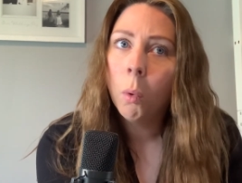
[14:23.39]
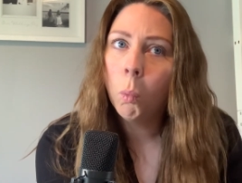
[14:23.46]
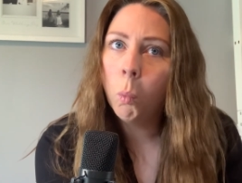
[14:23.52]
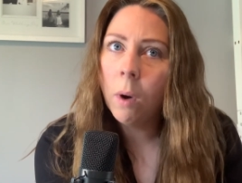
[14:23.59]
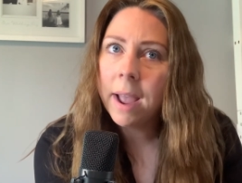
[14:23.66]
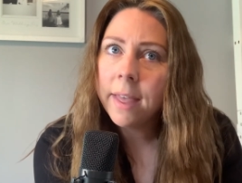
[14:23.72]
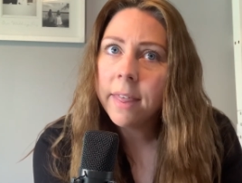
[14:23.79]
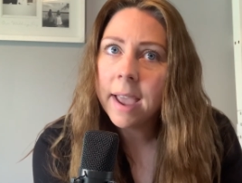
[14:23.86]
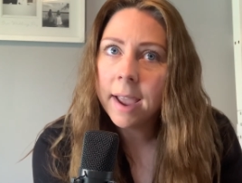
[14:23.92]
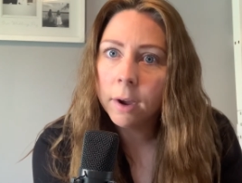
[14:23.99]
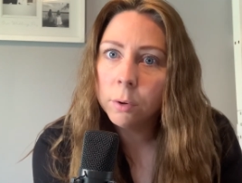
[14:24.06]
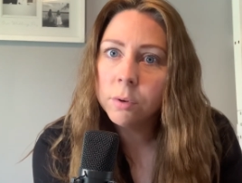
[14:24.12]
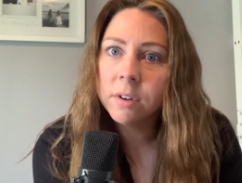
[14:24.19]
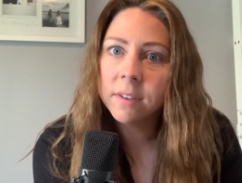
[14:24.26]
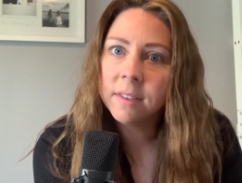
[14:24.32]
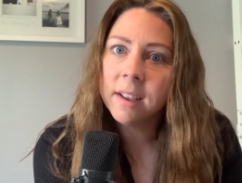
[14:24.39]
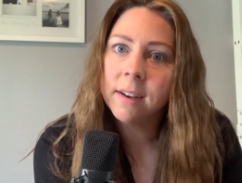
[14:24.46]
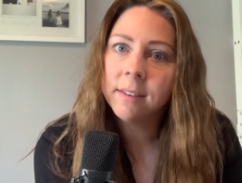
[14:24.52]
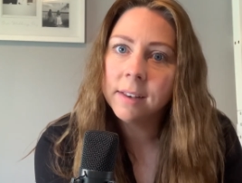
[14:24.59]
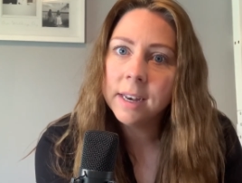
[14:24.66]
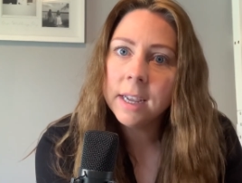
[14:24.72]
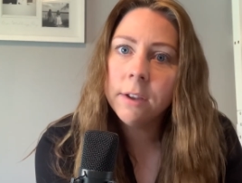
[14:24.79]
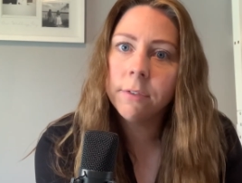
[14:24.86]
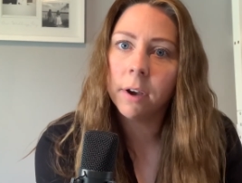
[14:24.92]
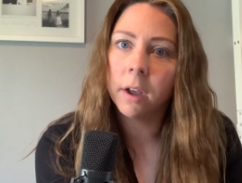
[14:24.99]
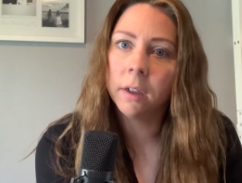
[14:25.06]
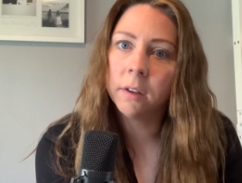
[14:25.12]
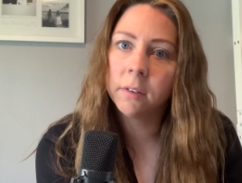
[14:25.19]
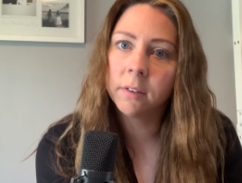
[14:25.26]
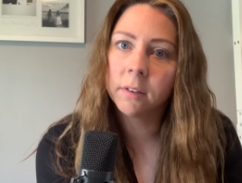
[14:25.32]
Where the hell does this leave
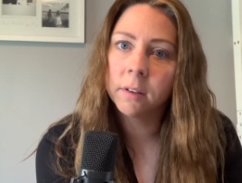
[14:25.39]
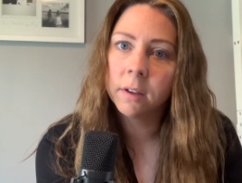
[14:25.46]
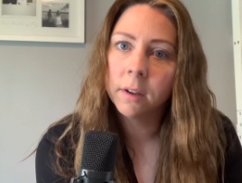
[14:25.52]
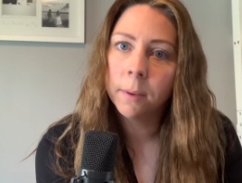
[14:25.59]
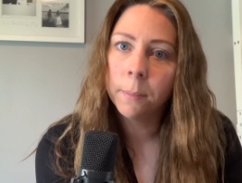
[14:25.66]
us?